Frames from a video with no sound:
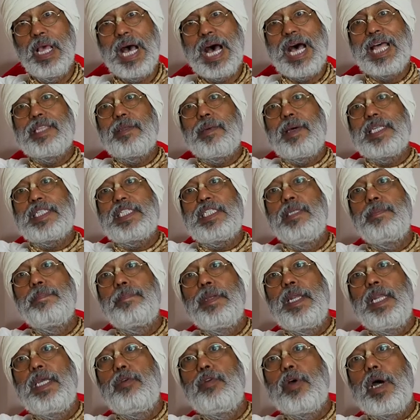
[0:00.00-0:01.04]
Otherwise,
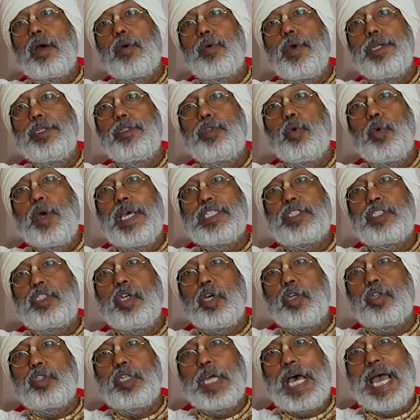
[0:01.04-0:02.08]
simply you are going to waste
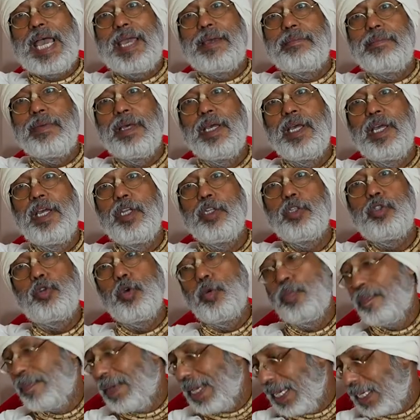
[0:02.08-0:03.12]
your time
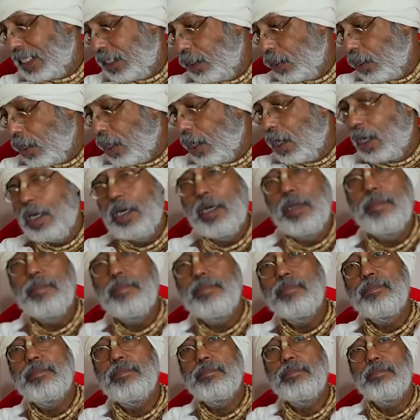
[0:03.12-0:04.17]
to make your
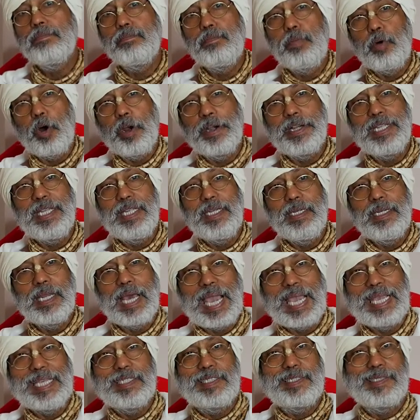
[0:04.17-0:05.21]
body
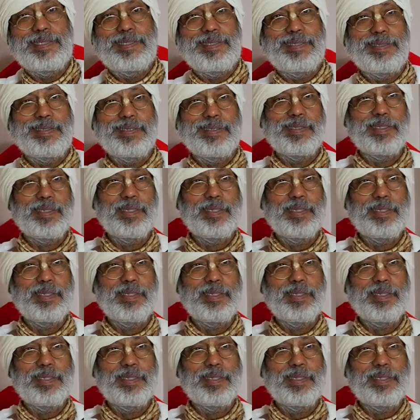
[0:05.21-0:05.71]
nice.